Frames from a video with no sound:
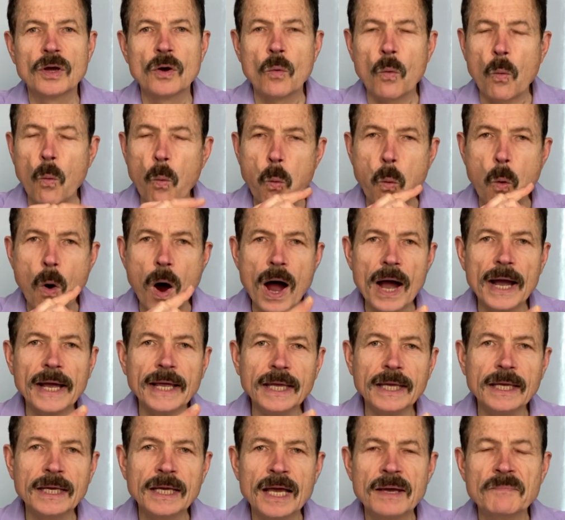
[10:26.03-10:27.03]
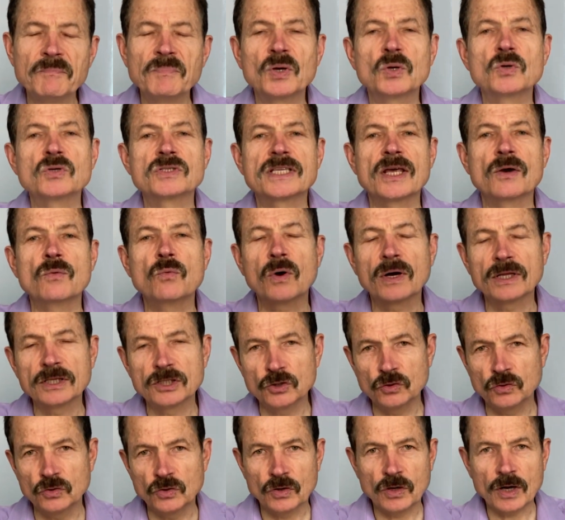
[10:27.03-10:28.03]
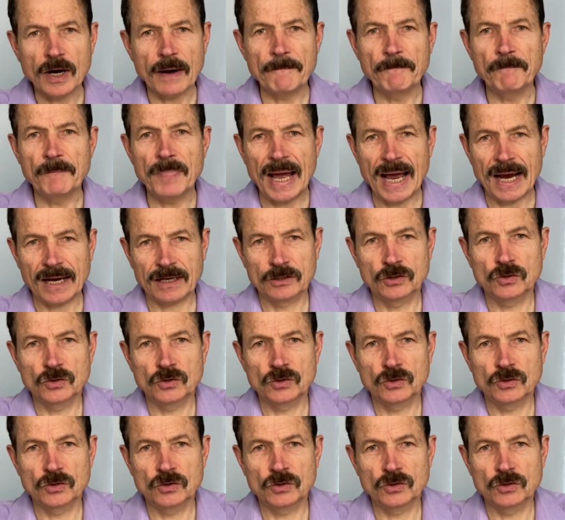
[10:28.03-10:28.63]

Why? Because they want you to come back